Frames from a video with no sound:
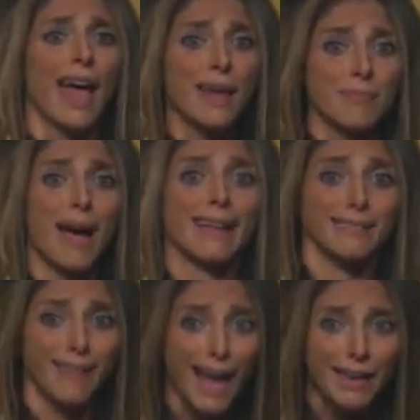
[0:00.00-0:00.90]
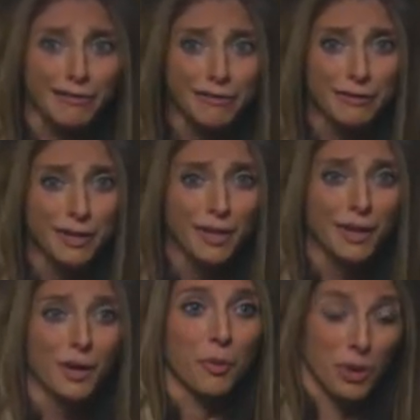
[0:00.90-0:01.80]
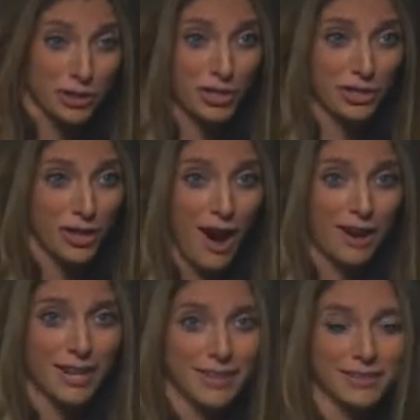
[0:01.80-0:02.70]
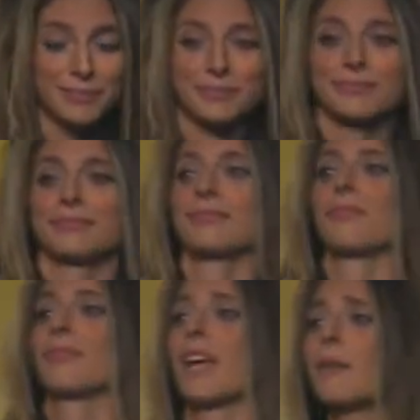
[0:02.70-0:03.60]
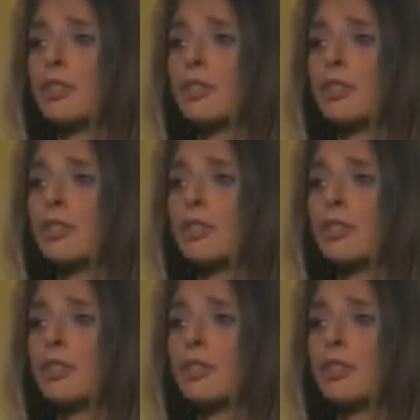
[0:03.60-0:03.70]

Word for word: and my life was stuck. I